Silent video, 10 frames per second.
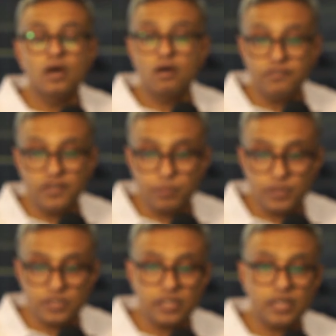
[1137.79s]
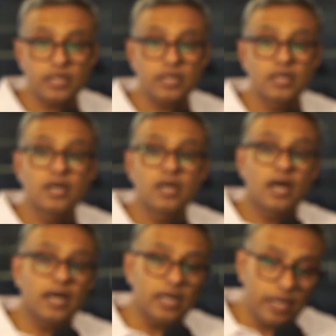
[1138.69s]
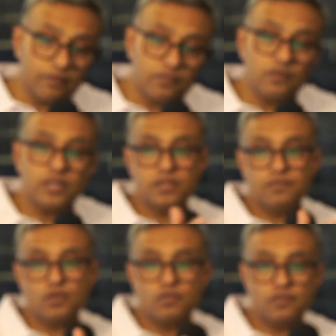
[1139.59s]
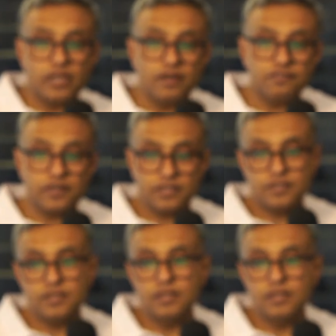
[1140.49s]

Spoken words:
50%, and leftward shift of FRS